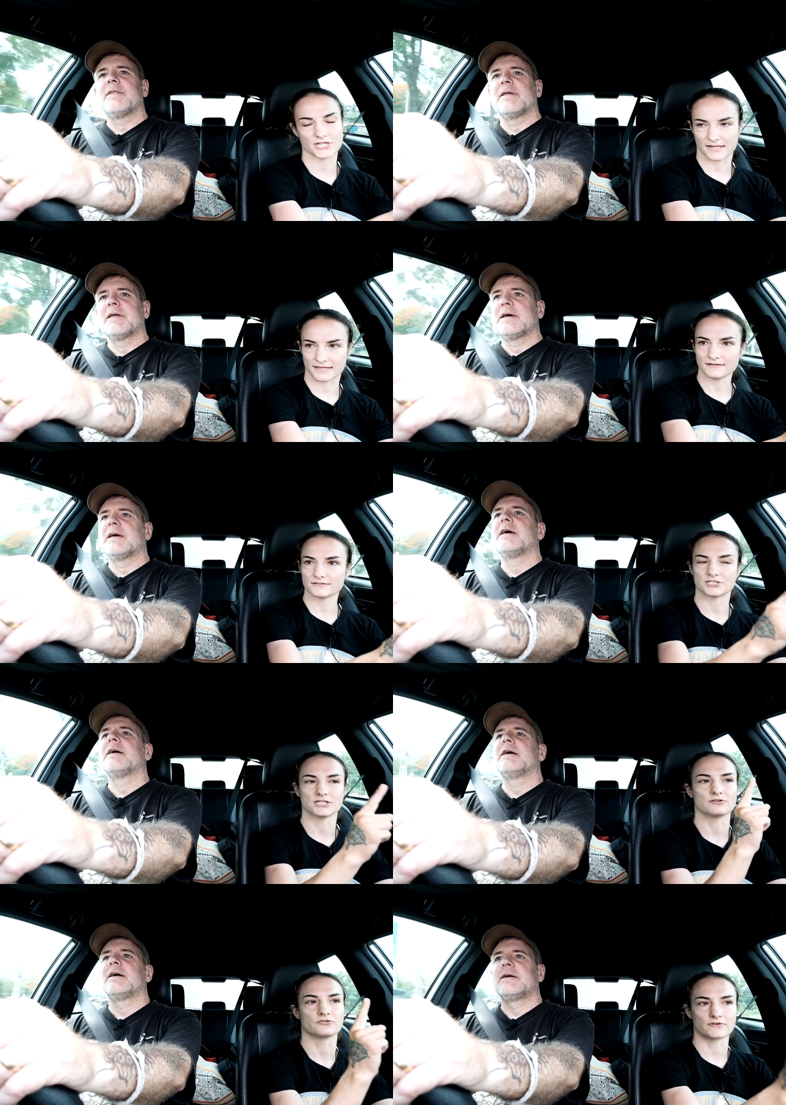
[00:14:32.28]
Speaker 1: Janet. She
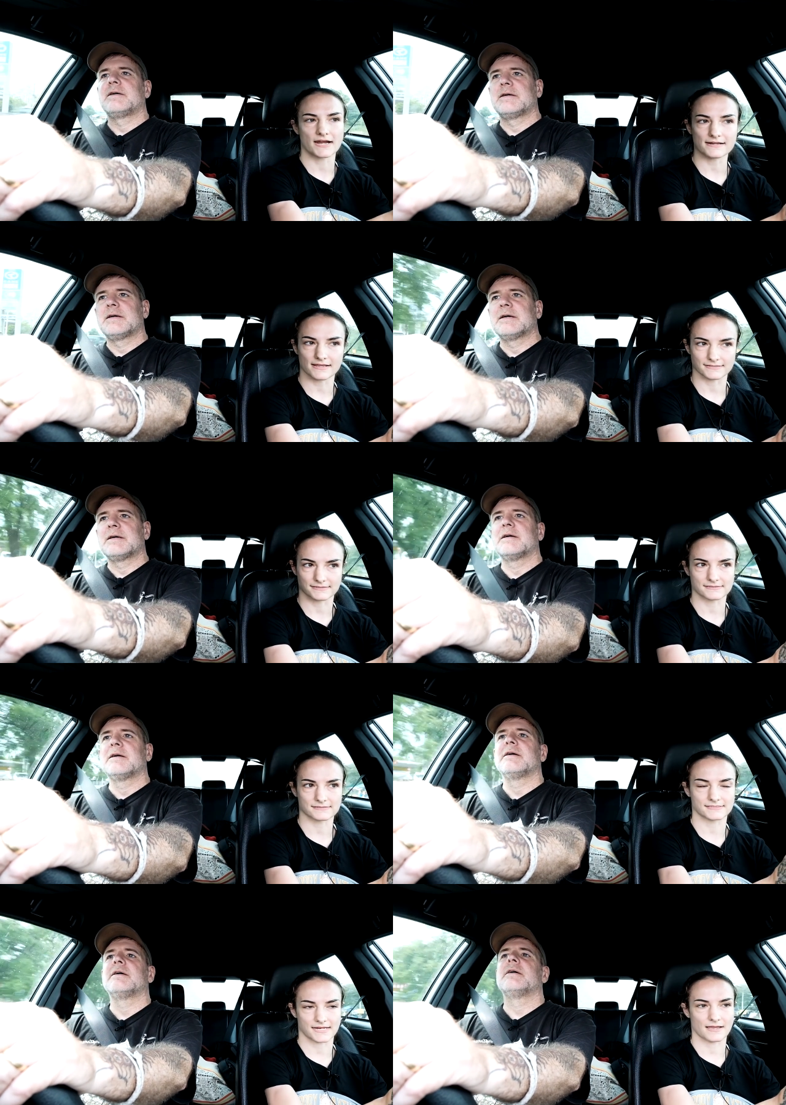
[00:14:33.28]
did great
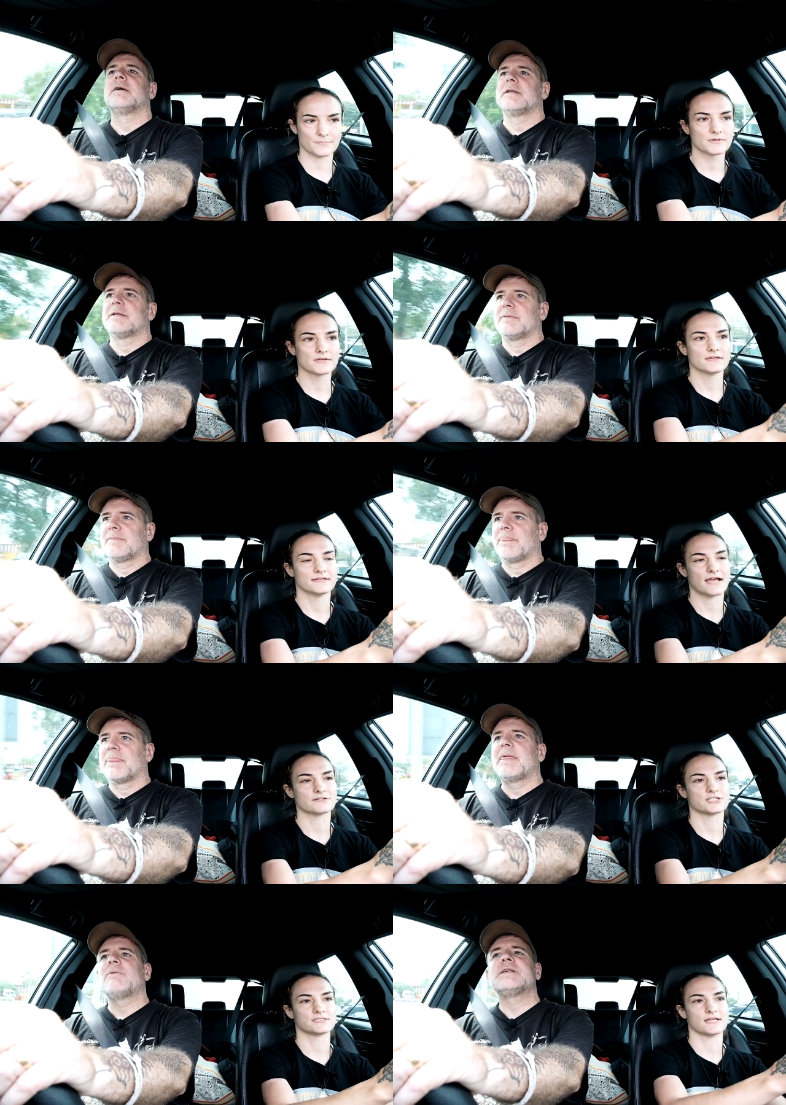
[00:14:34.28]
against stamp.
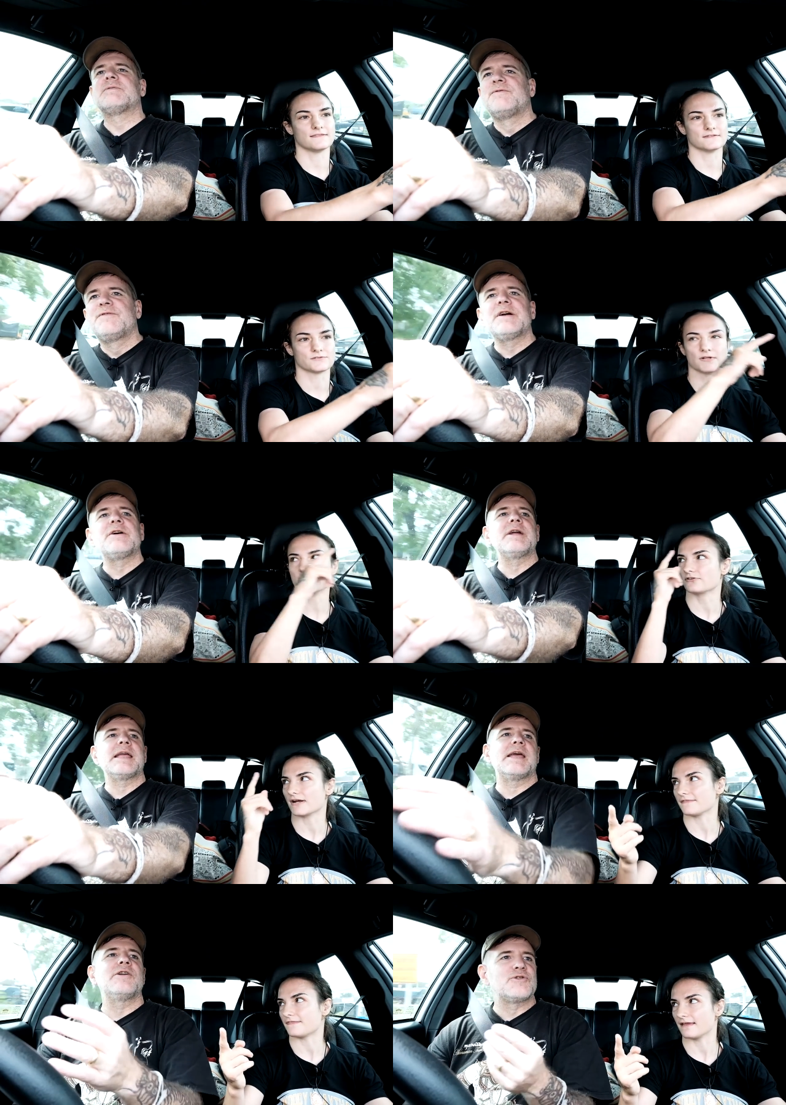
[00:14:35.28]
Now she's done this really
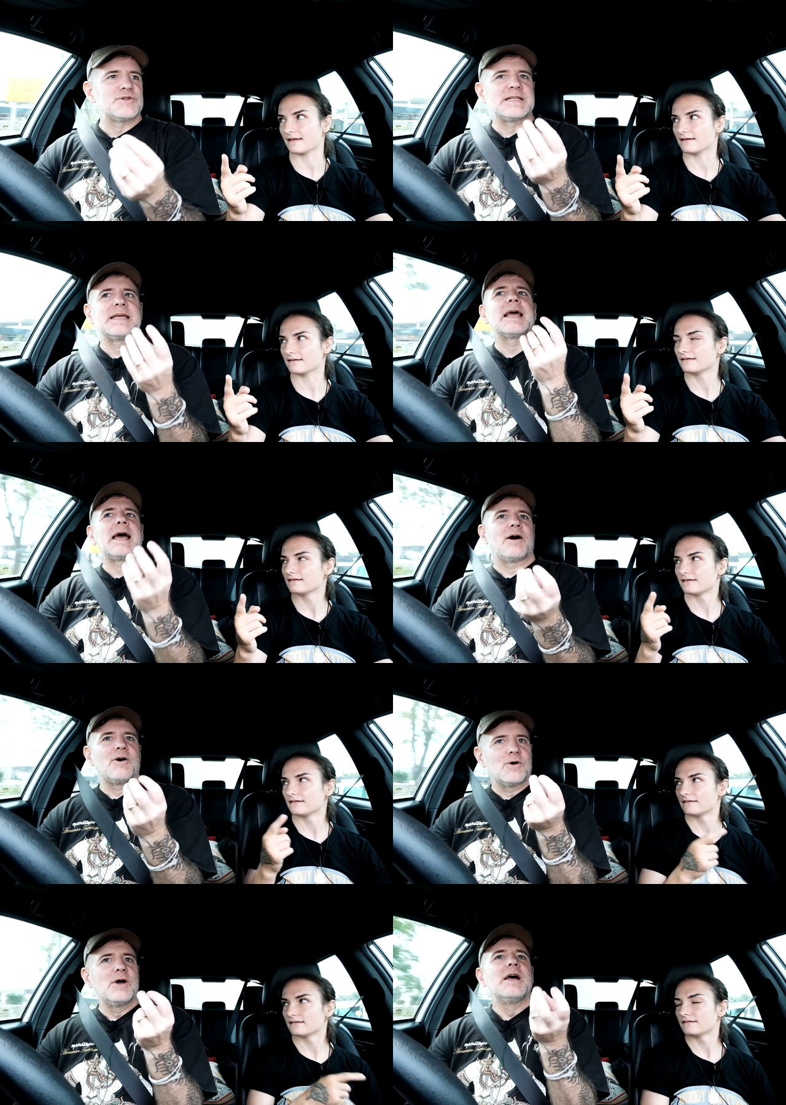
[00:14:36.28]
great thing. Very interesting
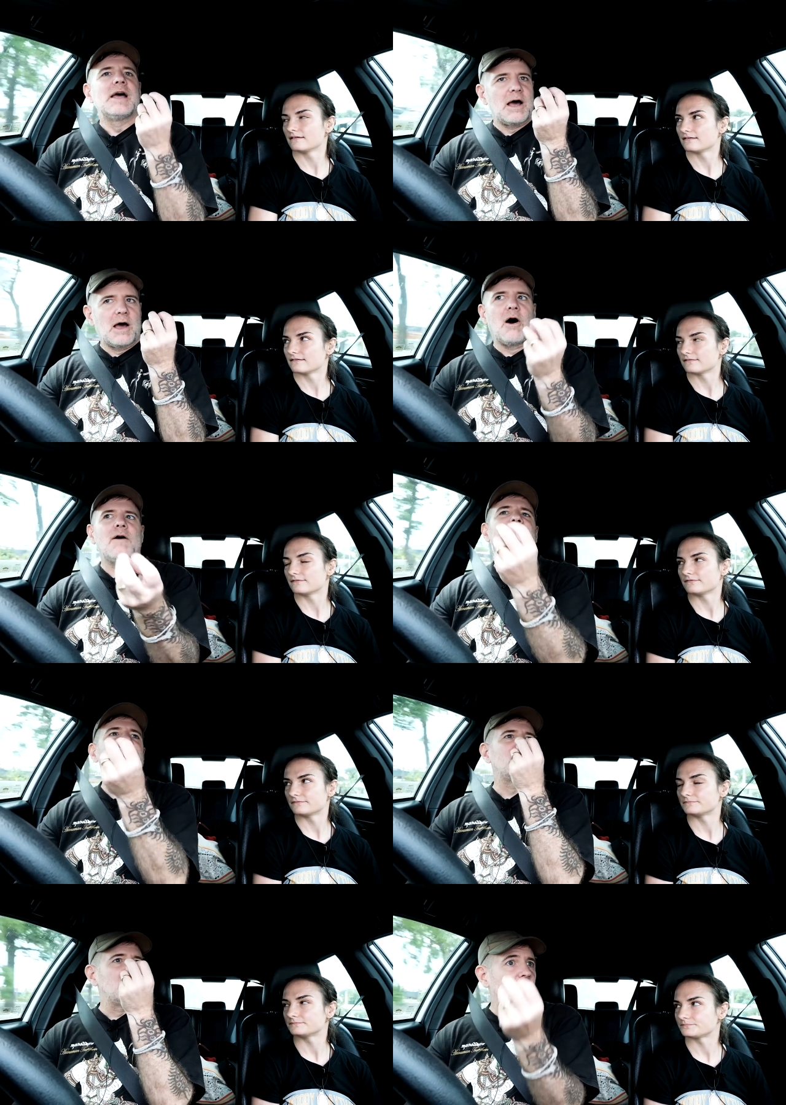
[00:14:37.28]
Speaker 2: how, off
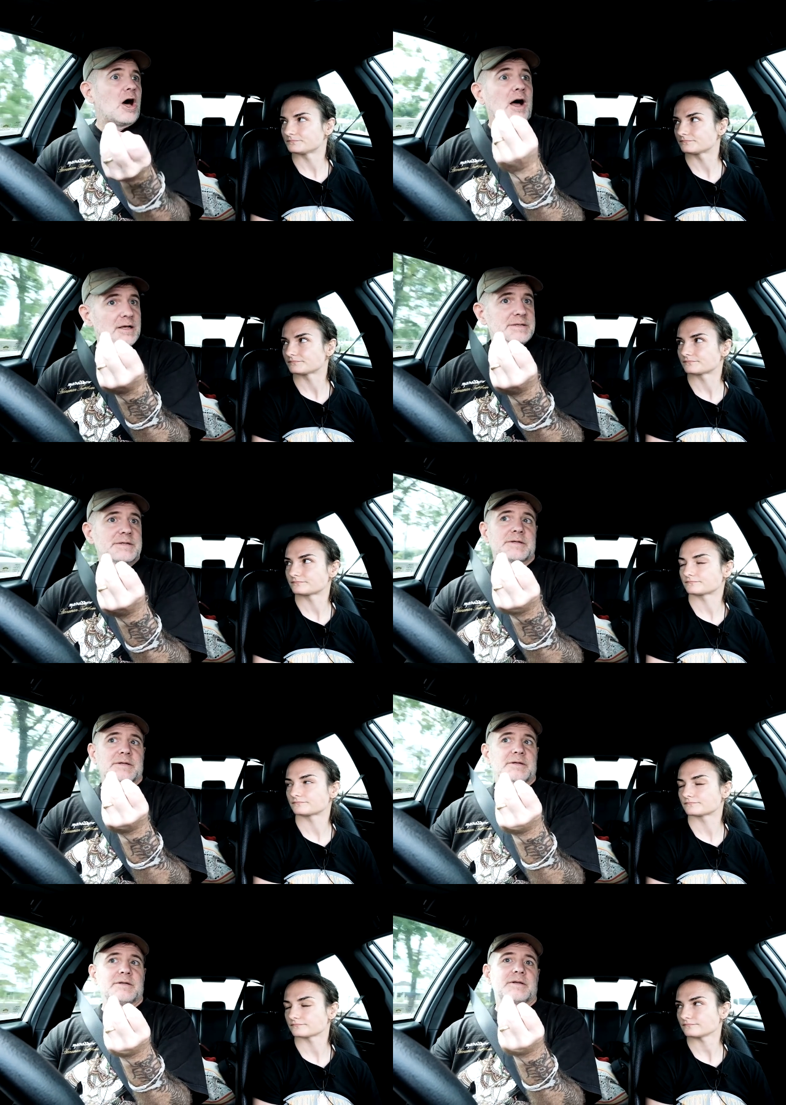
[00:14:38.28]
of a loss,
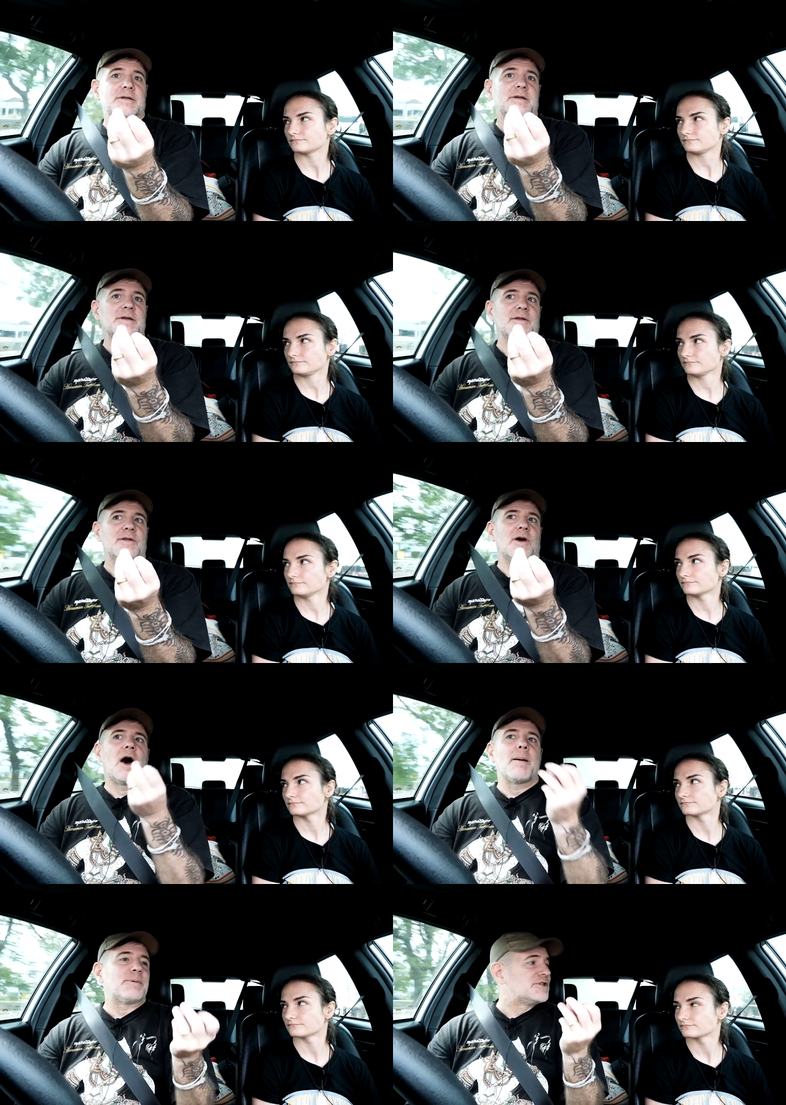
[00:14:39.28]

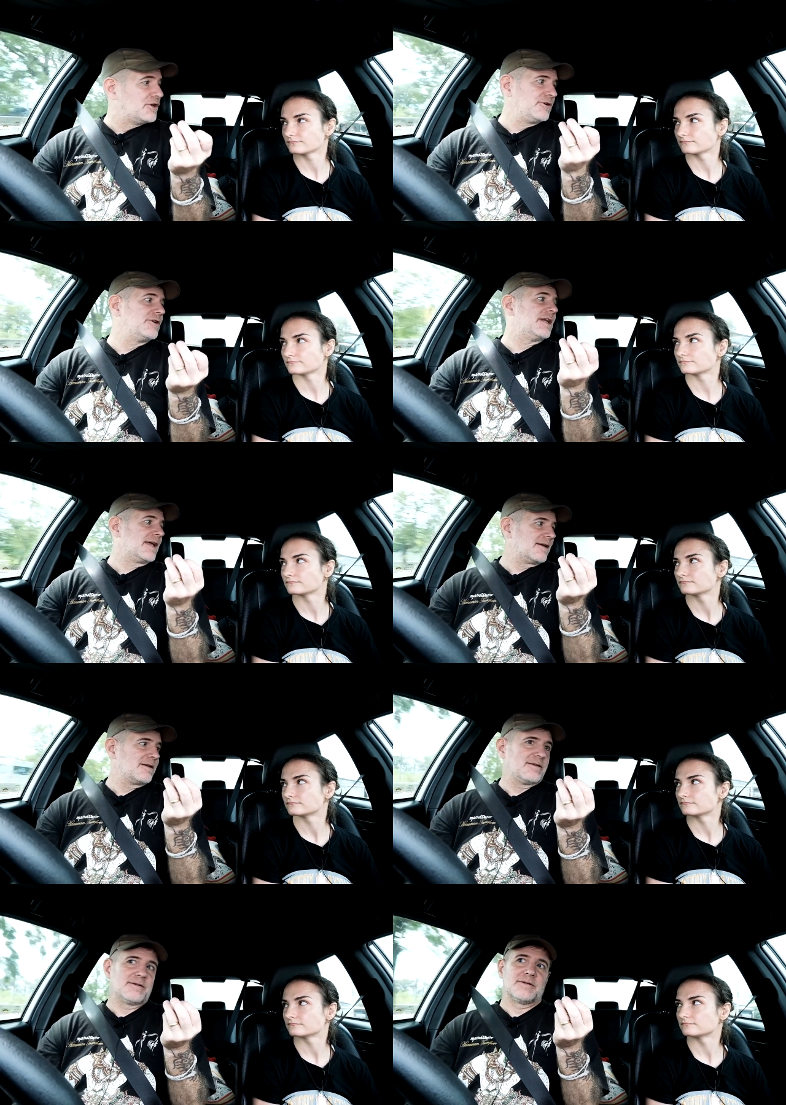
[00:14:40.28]
opportunity.
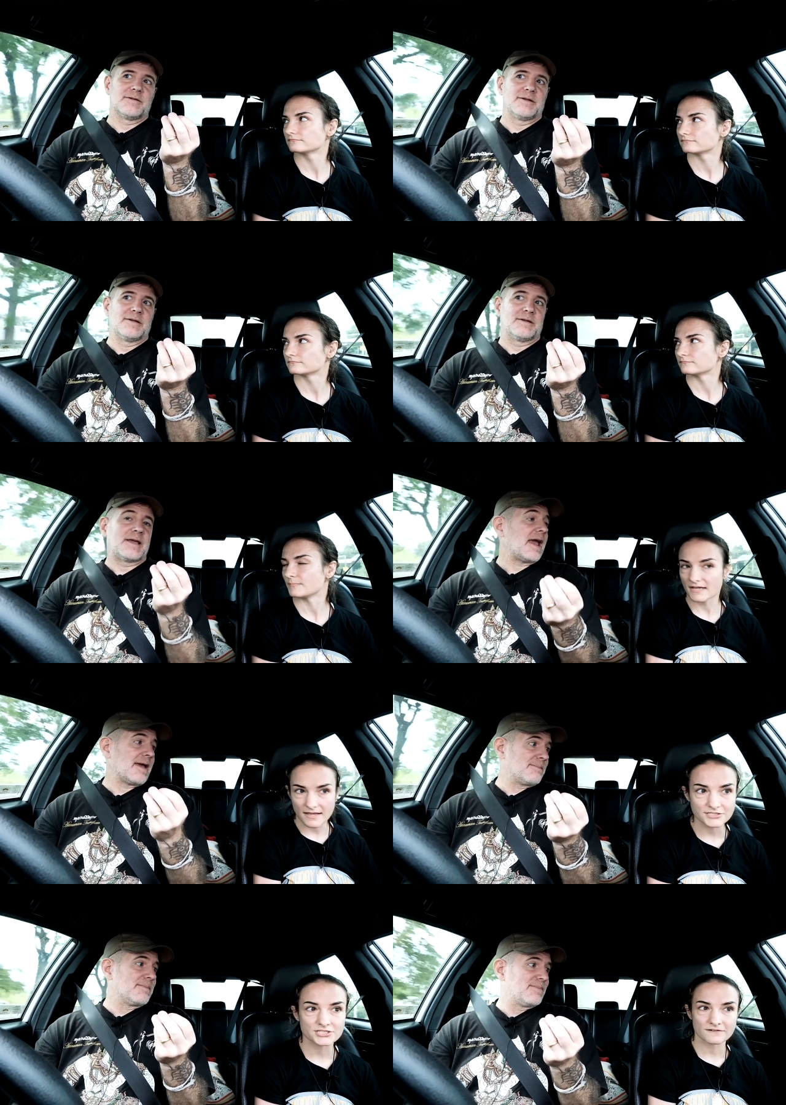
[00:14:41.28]

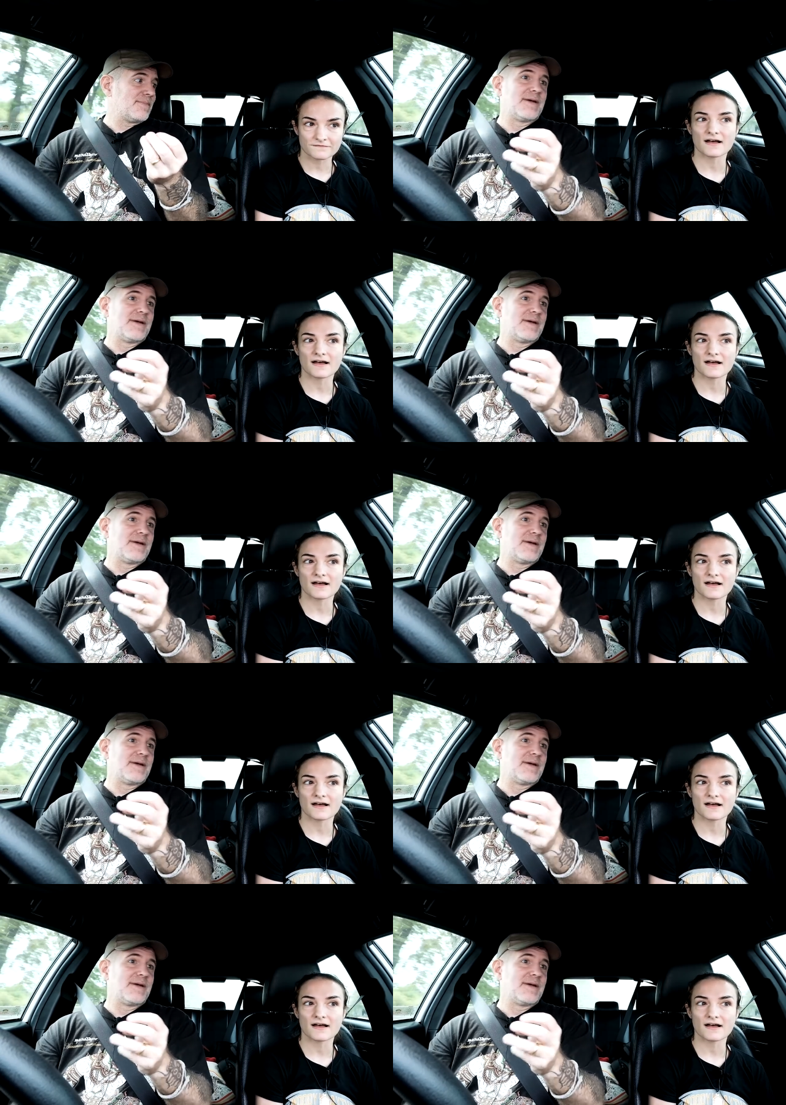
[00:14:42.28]
Because
Speaker 1: came. she